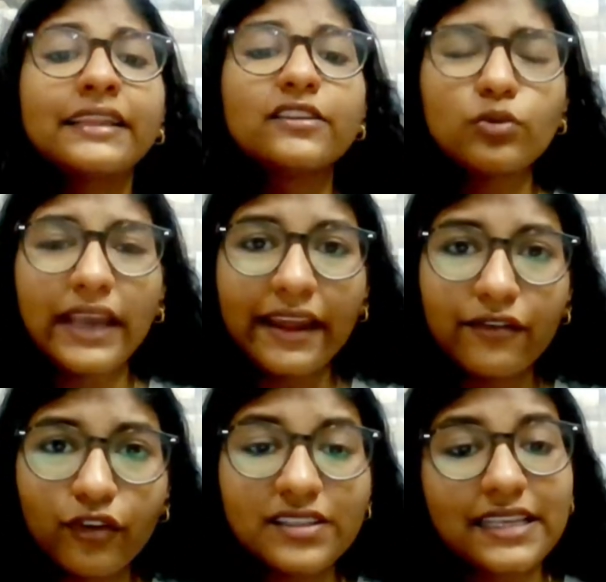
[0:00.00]
To
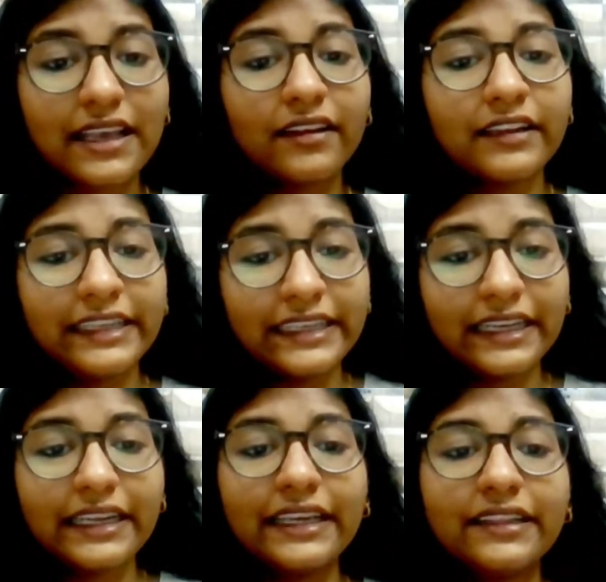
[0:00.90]
enforce
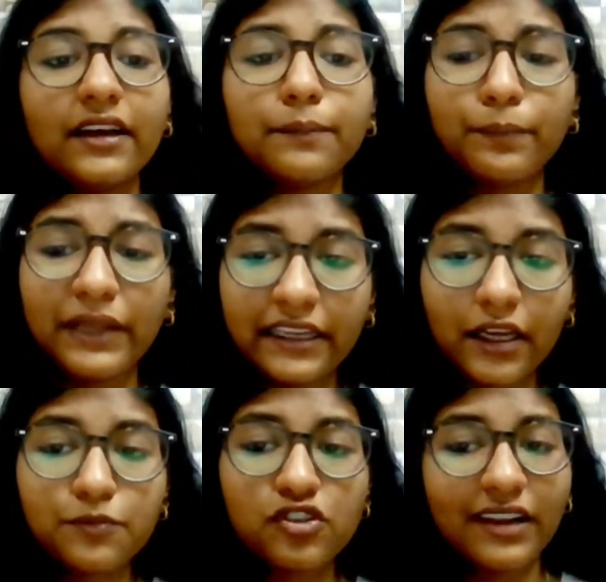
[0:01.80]
legally the
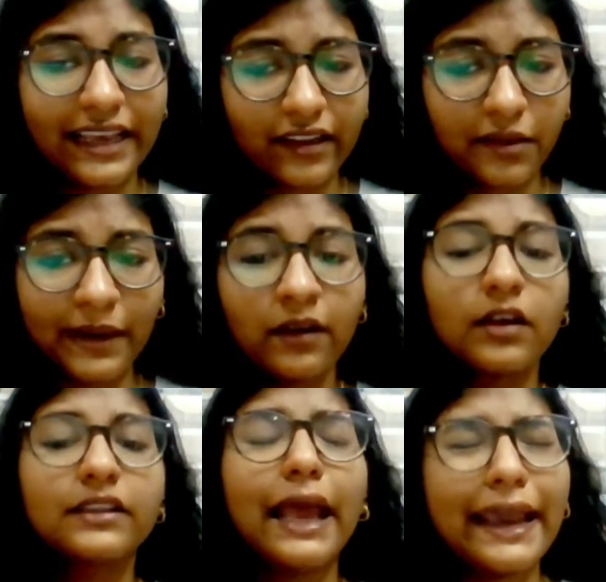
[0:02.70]
prenuptial agreement,
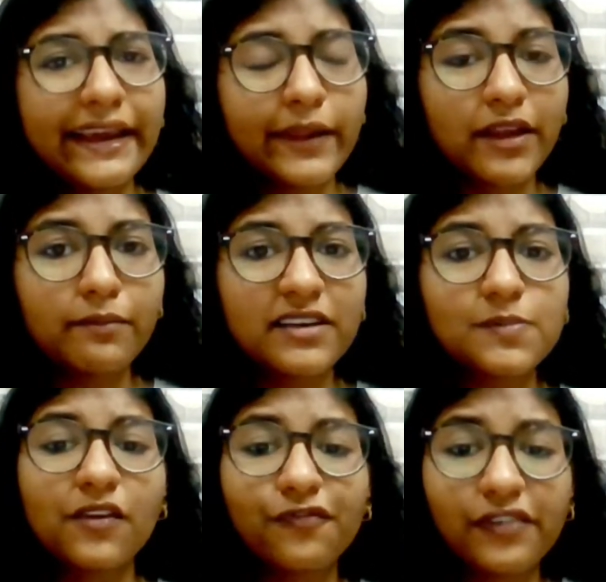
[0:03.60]
the agreement must
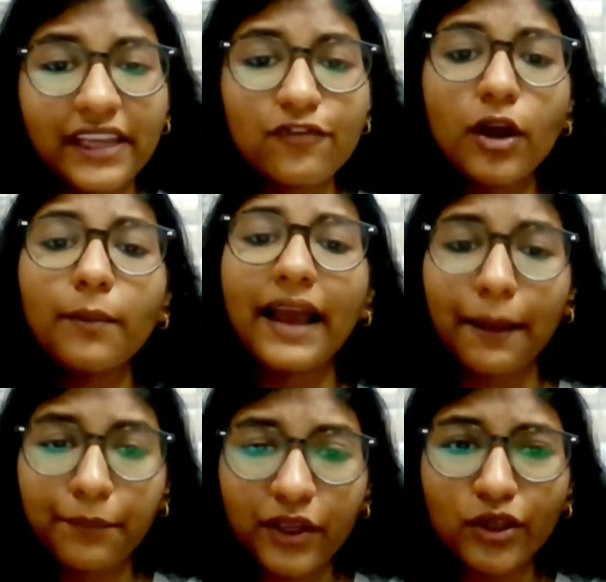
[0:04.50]
be free from
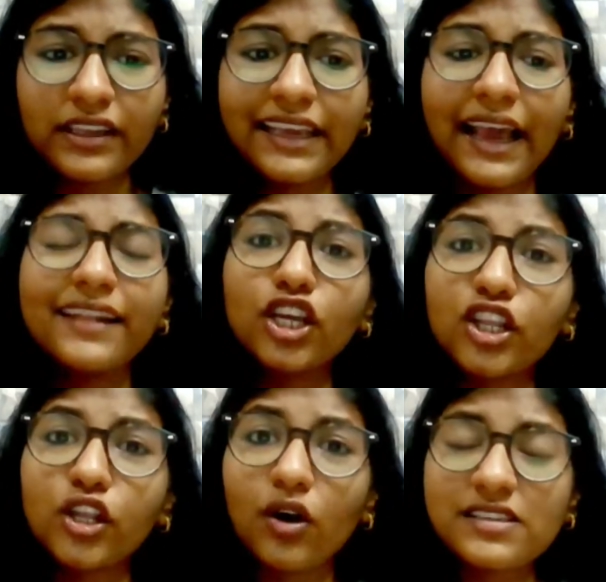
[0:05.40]
ambiguity and the
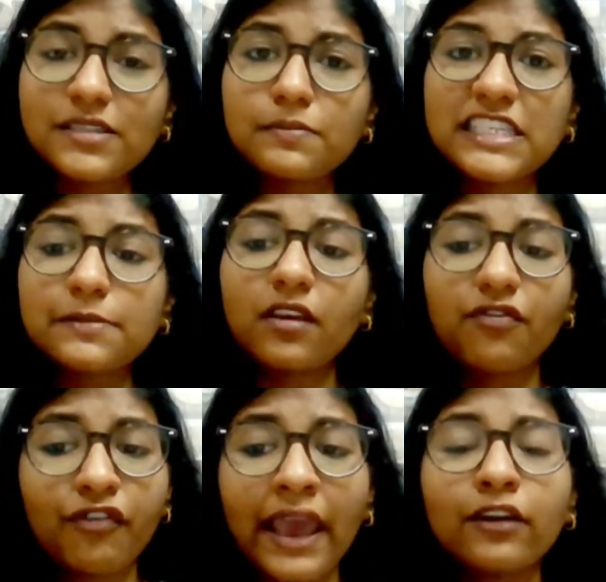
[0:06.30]
clauses must be
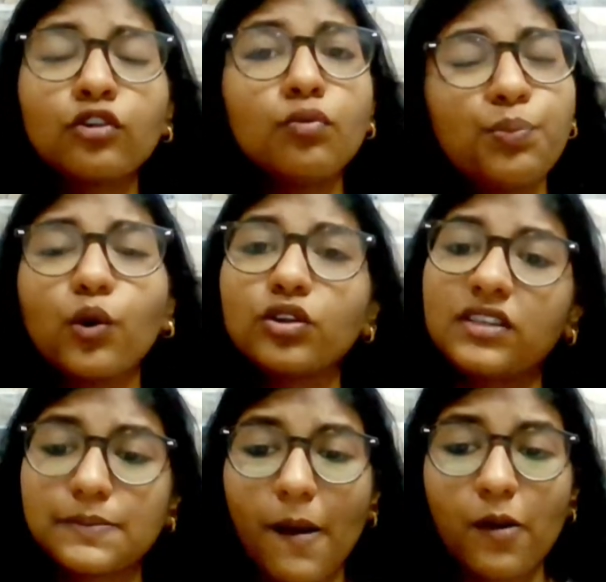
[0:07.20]
fair to both the
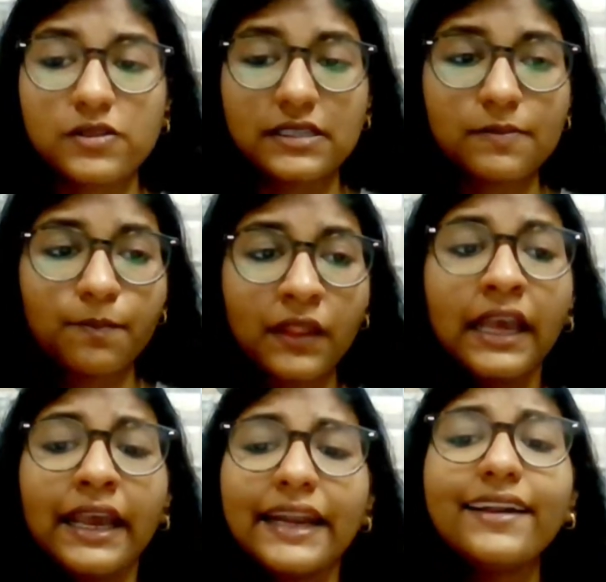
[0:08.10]
spouses.
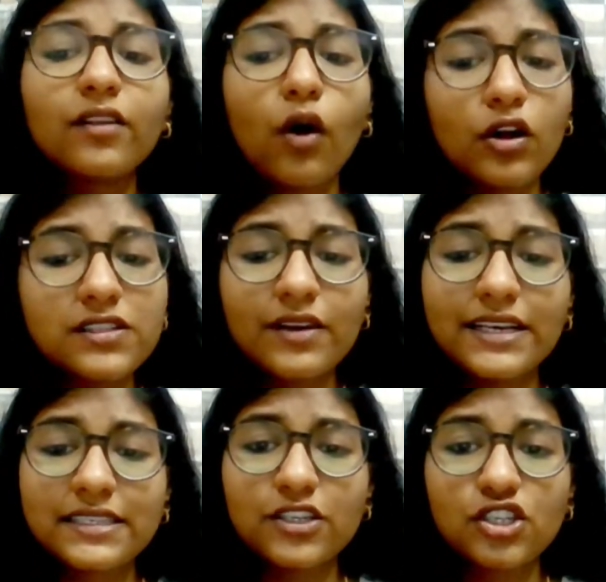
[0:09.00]
It is also
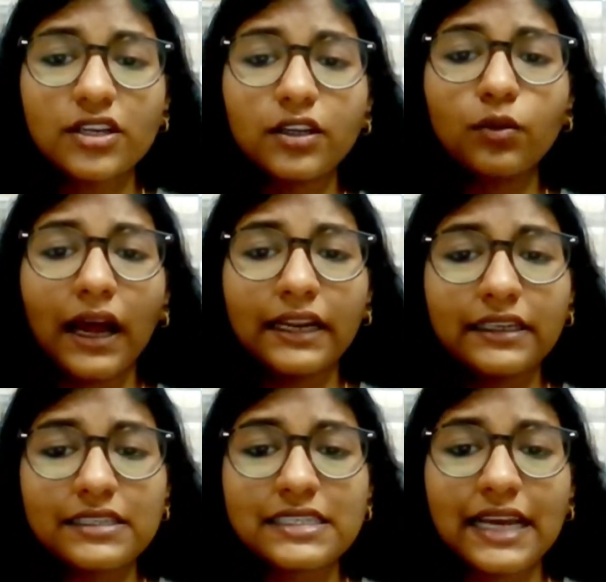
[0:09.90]
essential to
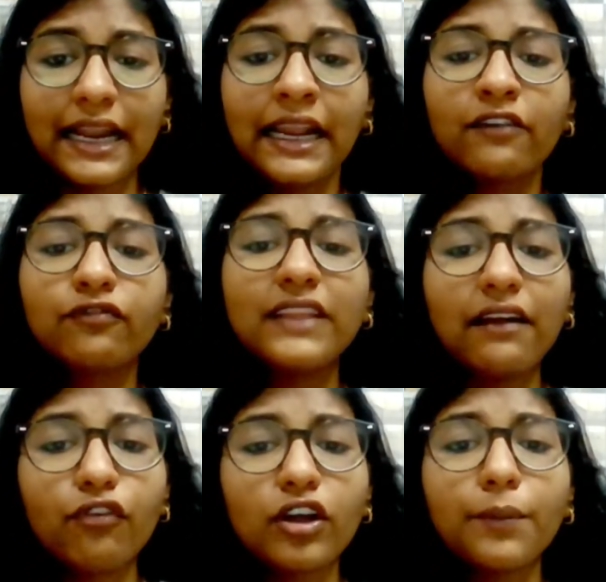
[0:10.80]
understand that
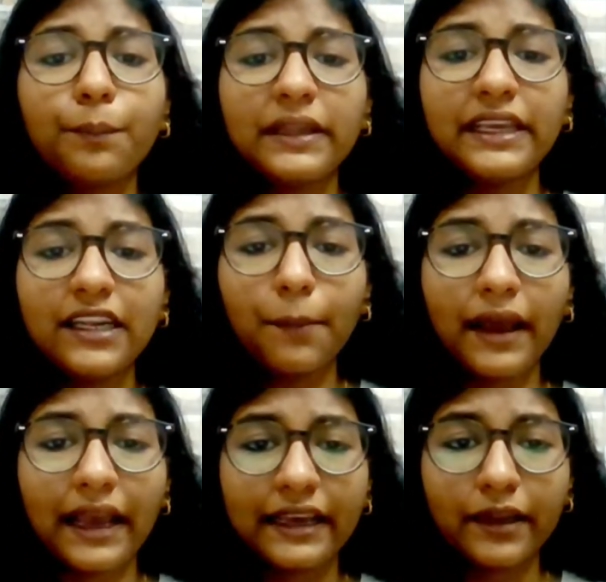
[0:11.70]
for a prenup
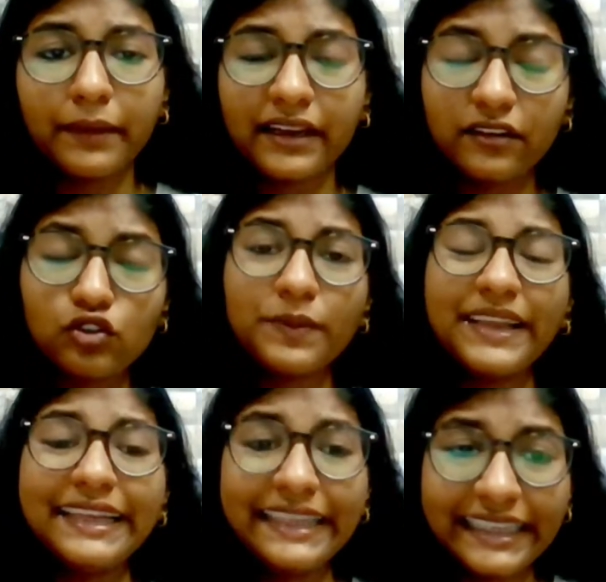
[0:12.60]
agreement to be
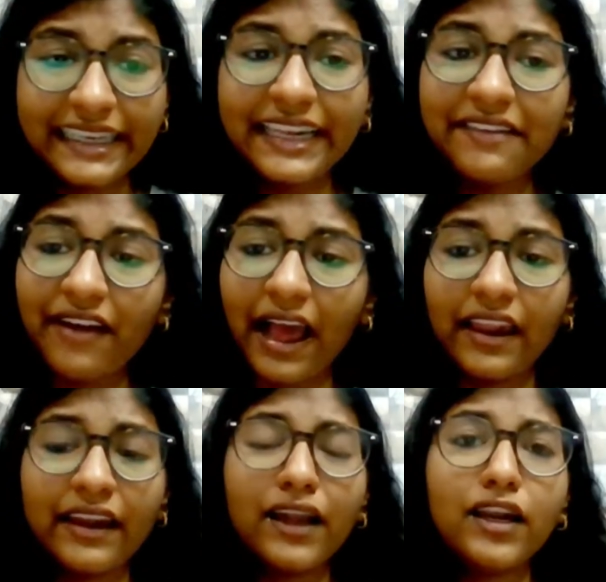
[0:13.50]
legally
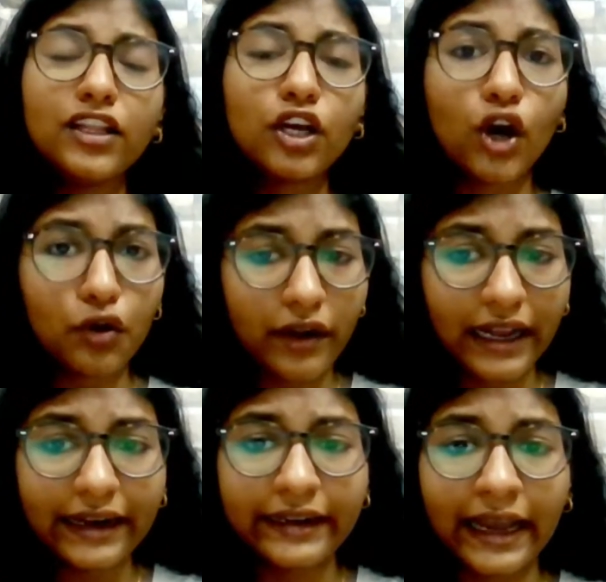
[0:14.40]
valid under the
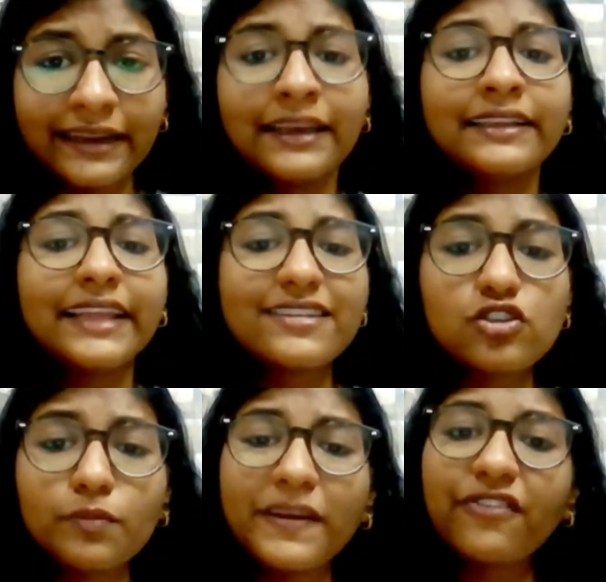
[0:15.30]
Contract Act, there
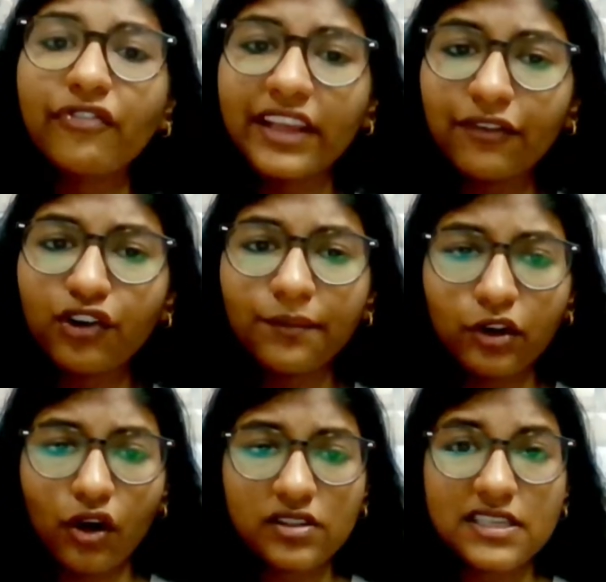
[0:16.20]
should be free from
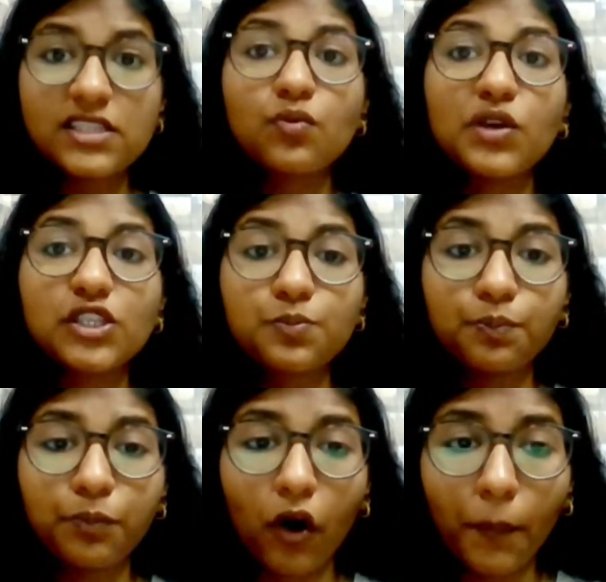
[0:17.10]
clauses which
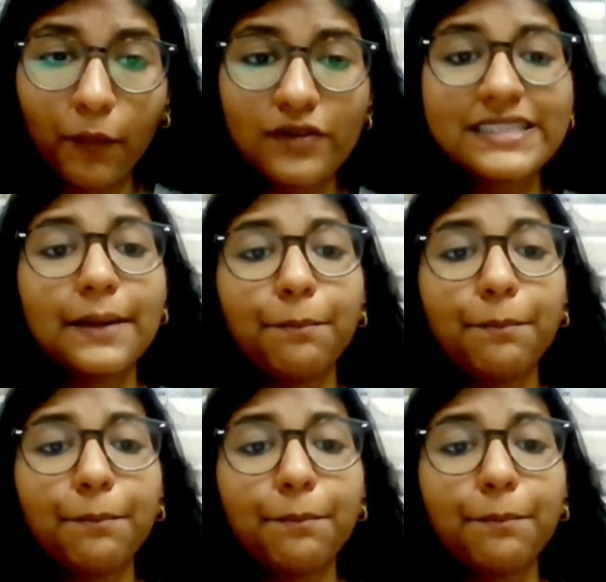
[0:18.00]
oppose the